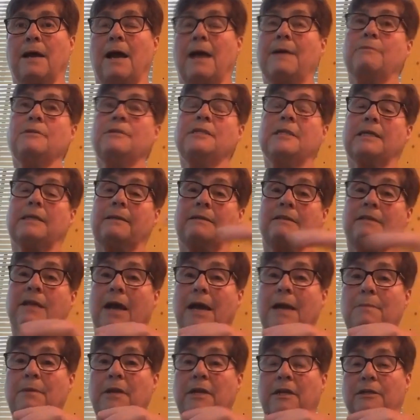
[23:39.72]
I was at the
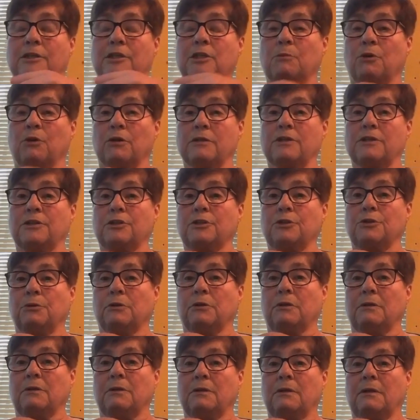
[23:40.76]
time in a small
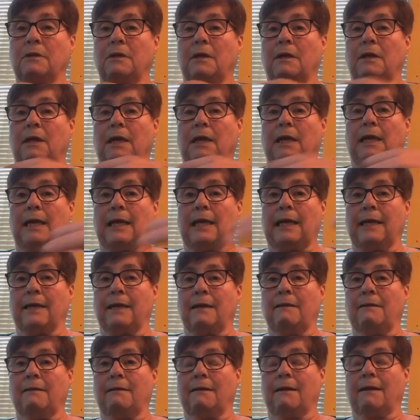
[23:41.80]
school
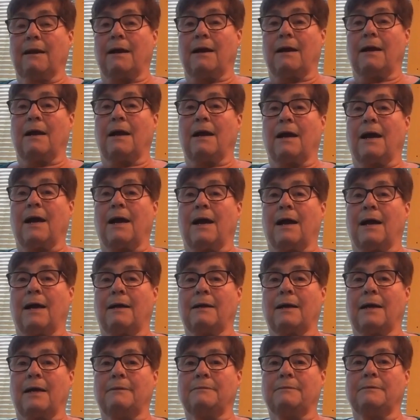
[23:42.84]
in
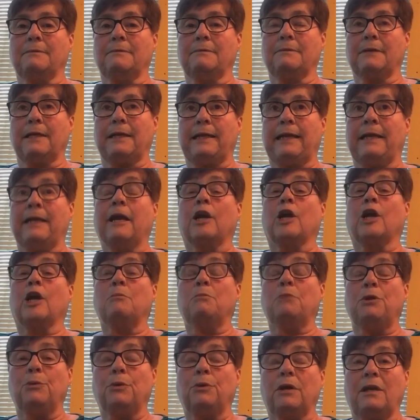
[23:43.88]
a
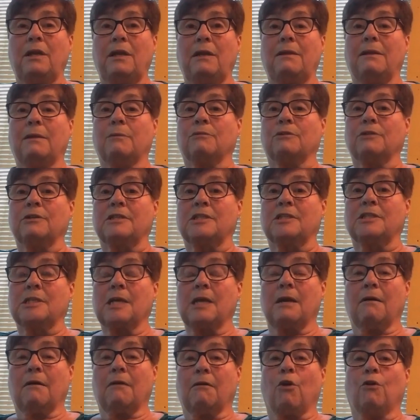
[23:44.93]
community that
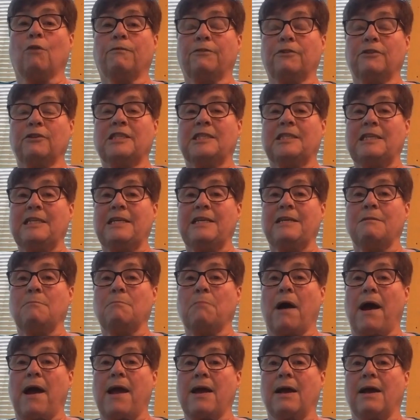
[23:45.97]
was
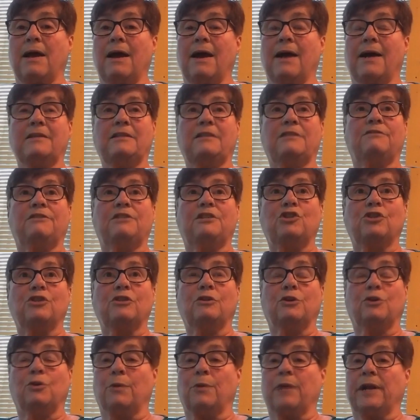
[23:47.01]
overseen by a
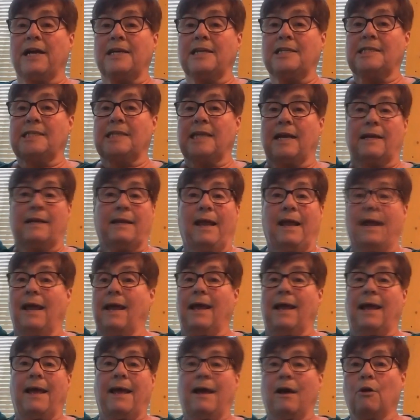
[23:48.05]
division who, when I said,
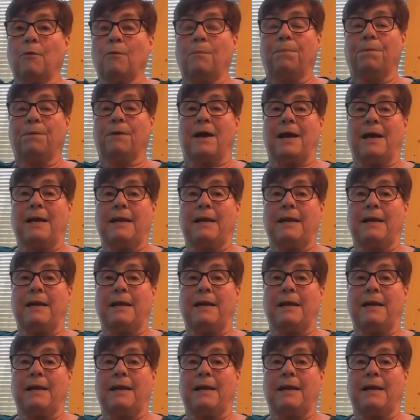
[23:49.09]
help,